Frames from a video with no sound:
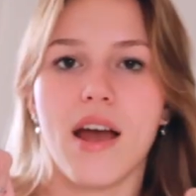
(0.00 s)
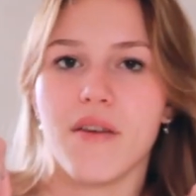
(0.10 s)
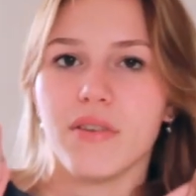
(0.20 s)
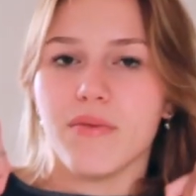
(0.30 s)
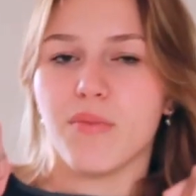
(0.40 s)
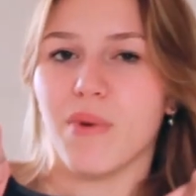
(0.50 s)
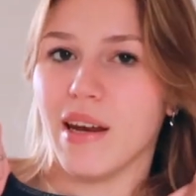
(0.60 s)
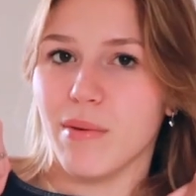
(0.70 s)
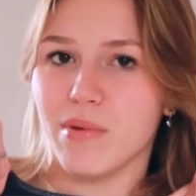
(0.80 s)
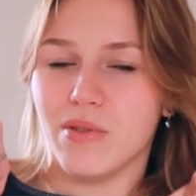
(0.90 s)
I haven't even been
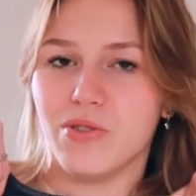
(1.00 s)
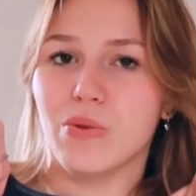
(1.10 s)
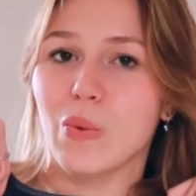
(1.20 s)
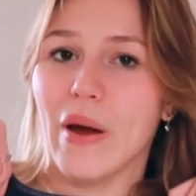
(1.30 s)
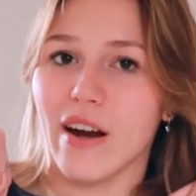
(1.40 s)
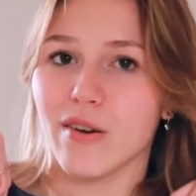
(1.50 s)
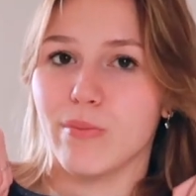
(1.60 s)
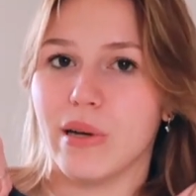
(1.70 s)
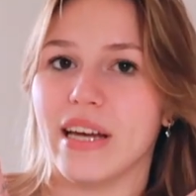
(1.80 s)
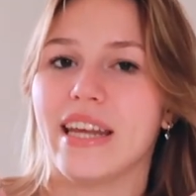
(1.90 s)
able to wear,
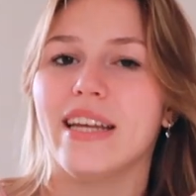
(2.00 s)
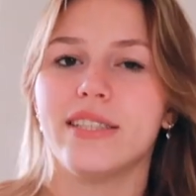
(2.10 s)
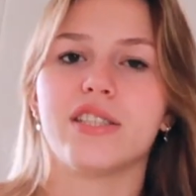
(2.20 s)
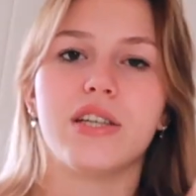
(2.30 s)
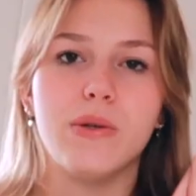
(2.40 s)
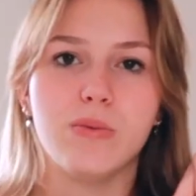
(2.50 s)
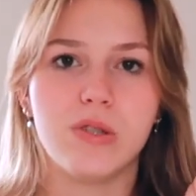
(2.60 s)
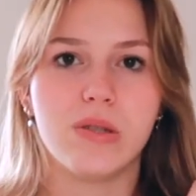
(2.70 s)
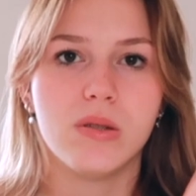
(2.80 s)
but it is cute,